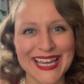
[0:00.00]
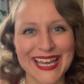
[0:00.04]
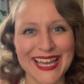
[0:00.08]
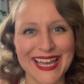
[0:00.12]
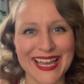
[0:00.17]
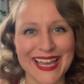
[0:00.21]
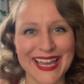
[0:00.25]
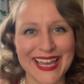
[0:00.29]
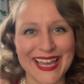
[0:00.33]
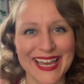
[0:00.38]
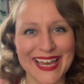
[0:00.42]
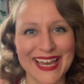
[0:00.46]

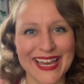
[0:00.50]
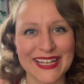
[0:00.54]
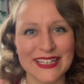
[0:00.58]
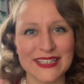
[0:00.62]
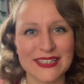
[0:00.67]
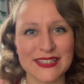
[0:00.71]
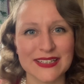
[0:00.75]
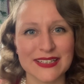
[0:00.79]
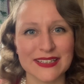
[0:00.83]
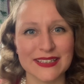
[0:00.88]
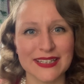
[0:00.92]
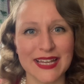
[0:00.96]

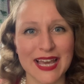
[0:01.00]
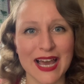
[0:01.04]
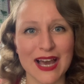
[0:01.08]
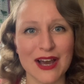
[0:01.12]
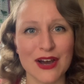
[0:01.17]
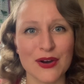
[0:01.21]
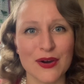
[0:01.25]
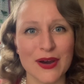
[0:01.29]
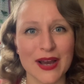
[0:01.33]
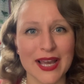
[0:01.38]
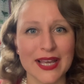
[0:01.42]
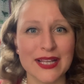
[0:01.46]
And
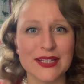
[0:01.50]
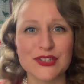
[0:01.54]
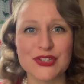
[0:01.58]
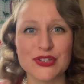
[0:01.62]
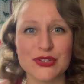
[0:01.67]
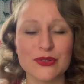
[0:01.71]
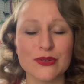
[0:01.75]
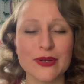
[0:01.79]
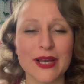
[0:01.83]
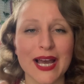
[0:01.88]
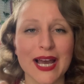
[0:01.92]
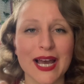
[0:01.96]
now I
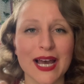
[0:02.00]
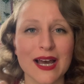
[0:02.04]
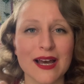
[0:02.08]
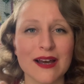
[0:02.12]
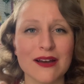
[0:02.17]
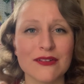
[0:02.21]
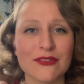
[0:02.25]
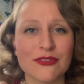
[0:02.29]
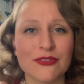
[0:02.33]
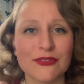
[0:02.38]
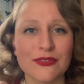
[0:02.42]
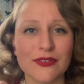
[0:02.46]
do
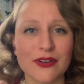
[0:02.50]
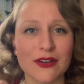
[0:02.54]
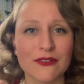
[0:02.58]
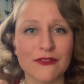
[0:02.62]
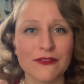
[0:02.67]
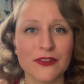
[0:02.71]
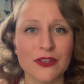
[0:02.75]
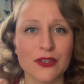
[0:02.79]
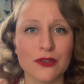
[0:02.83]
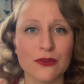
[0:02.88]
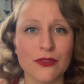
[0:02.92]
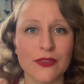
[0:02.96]
have a
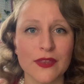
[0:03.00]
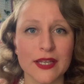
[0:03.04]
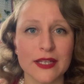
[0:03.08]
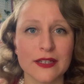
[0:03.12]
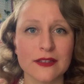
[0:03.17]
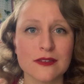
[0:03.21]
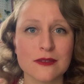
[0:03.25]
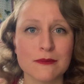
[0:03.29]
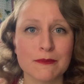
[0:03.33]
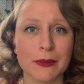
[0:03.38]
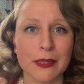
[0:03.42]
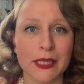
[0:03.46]
few
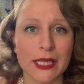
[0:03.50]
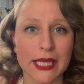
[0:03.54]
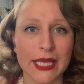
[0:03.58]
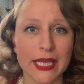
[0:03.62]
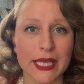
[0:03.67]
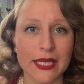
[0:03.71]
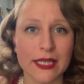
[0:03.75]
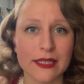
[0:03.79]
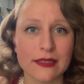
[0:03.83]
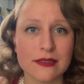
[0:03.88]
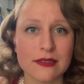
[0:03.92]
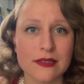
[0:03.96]
things
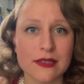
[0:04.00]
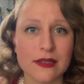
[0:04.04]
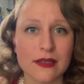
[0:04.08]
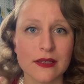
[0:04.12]
planned